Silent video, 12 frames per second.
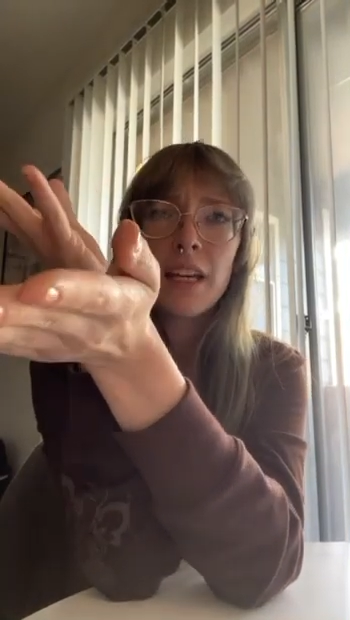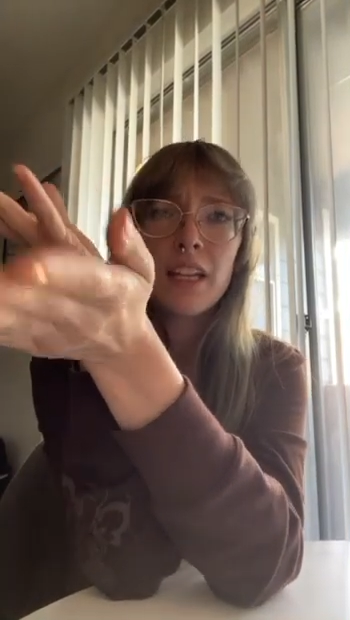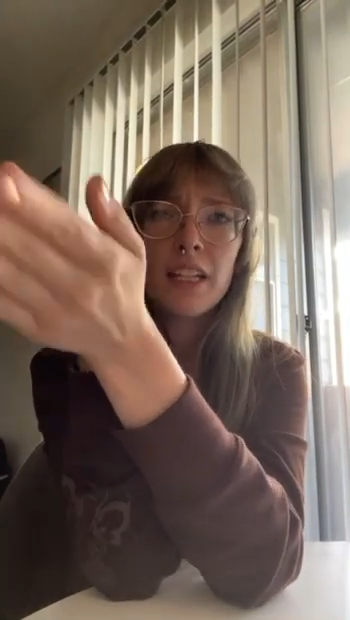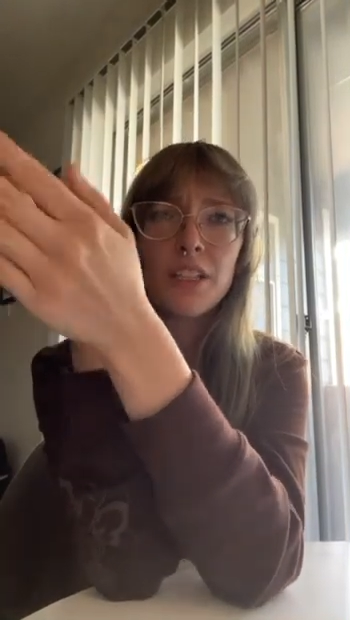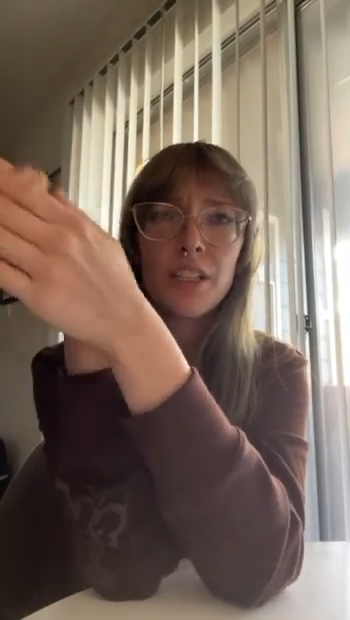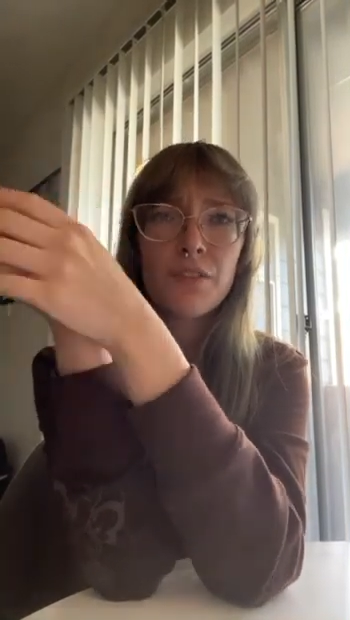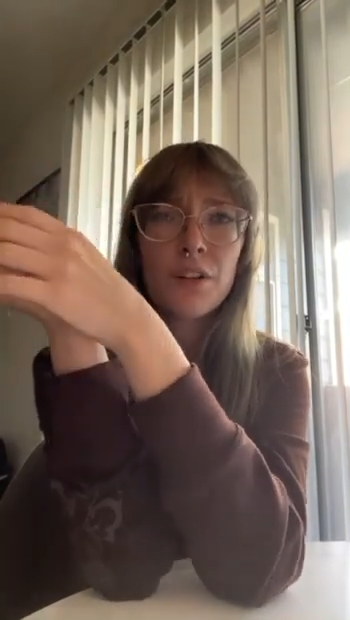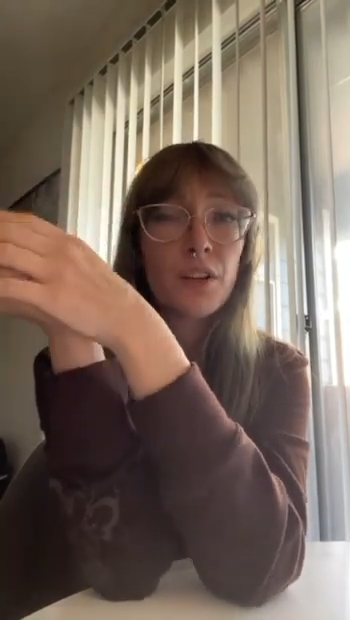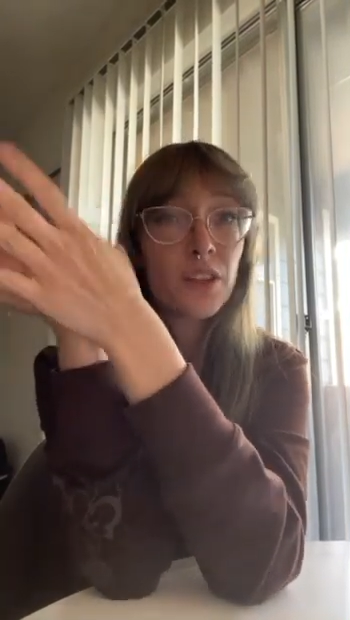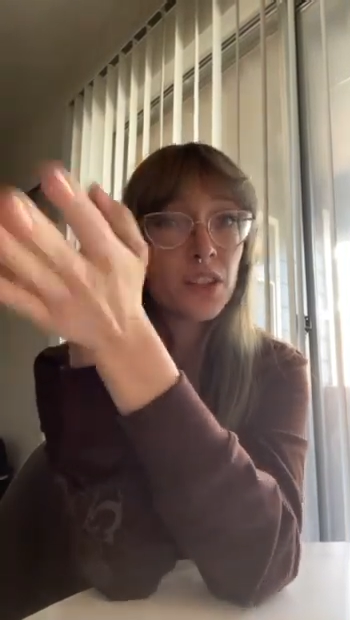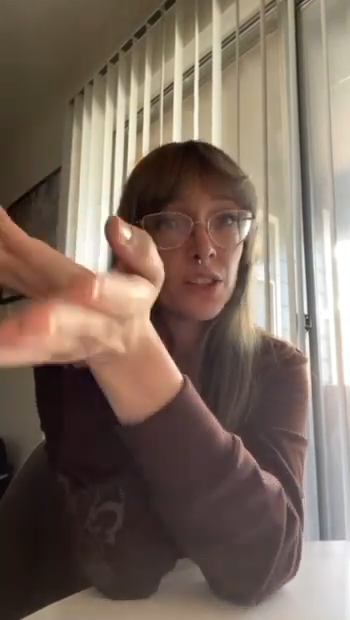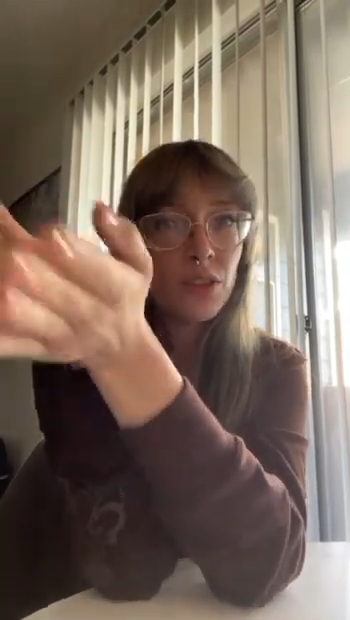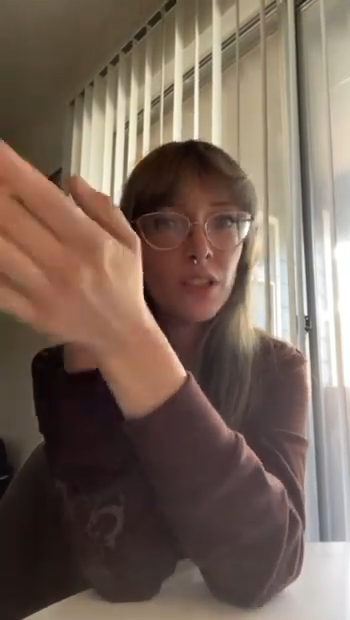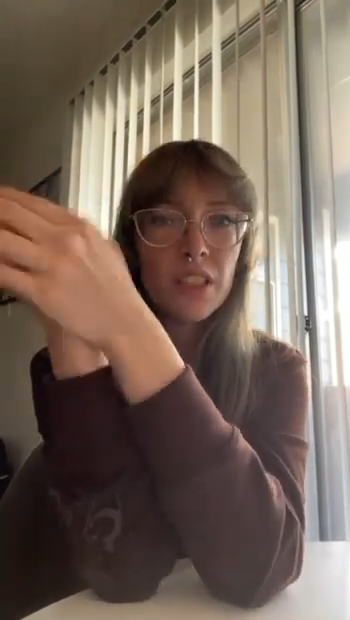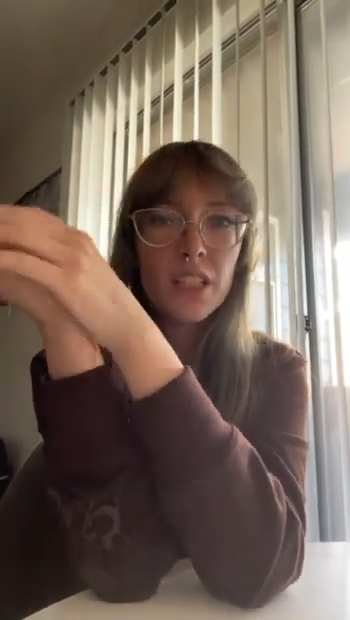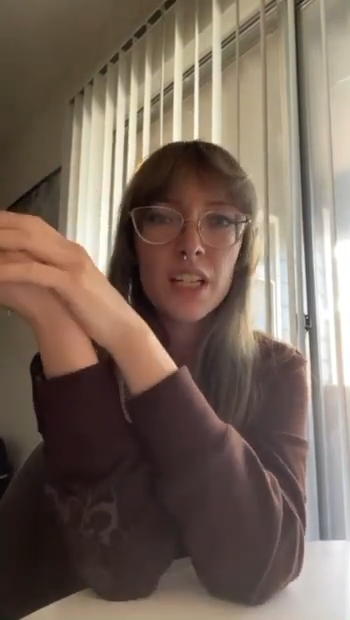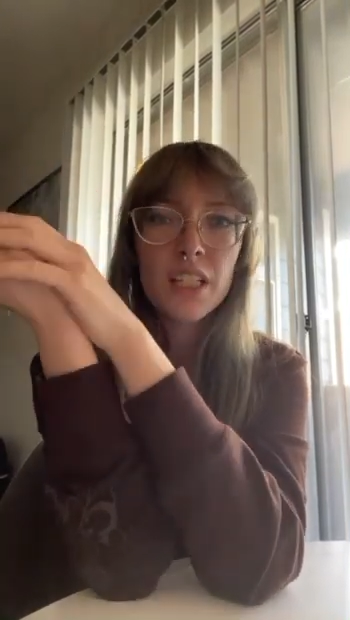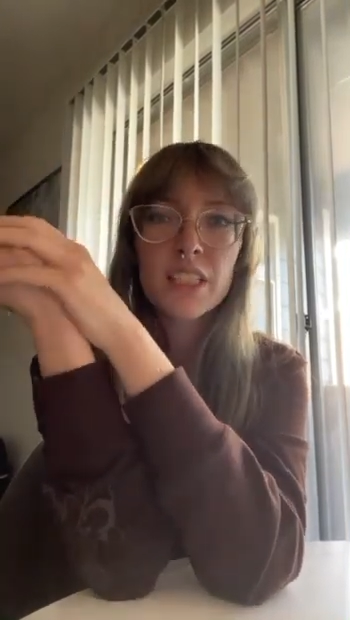it easier for the student
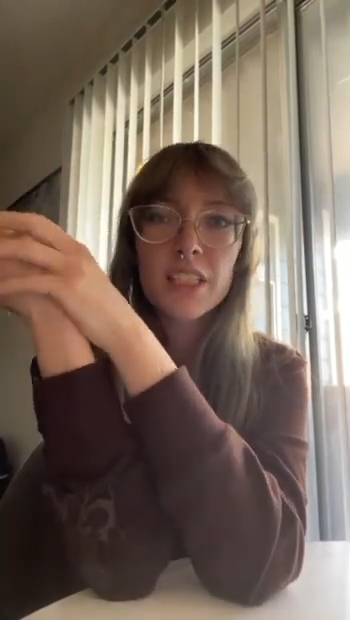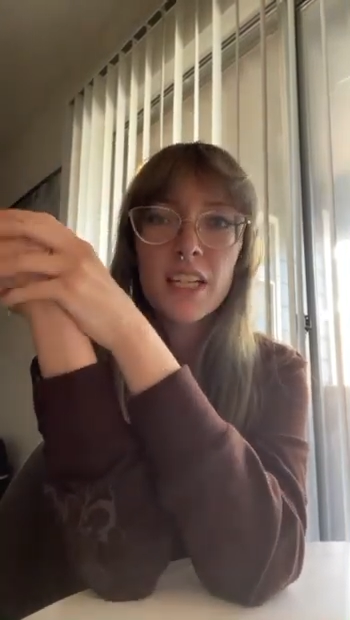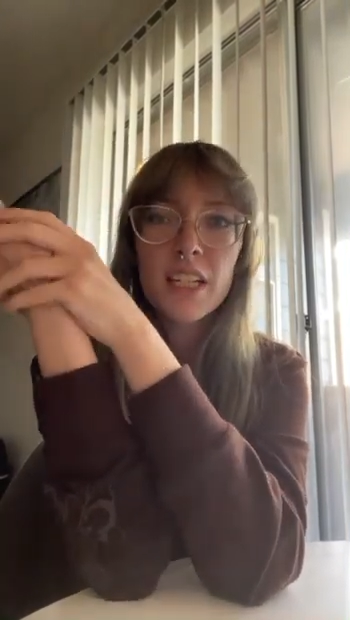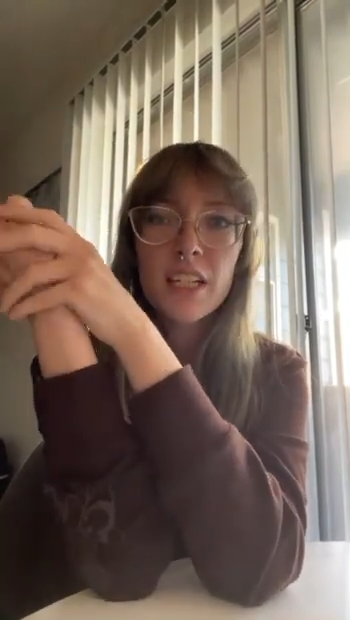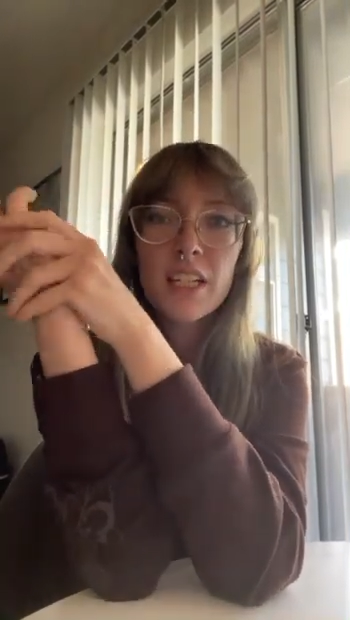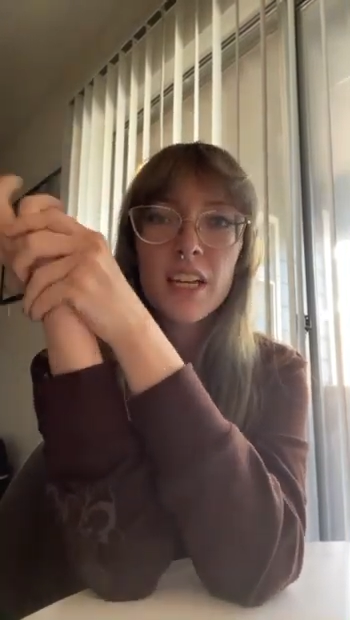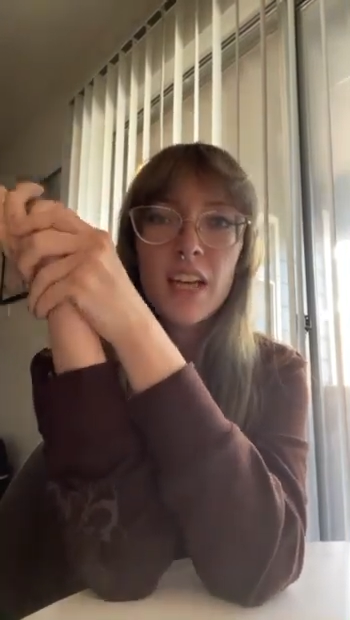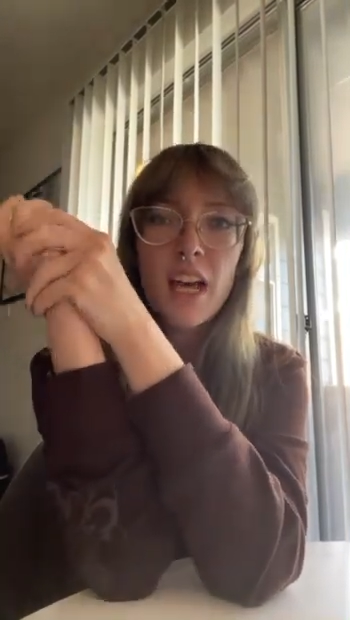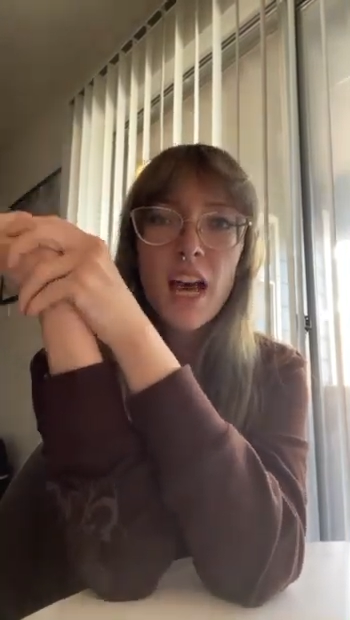to understand.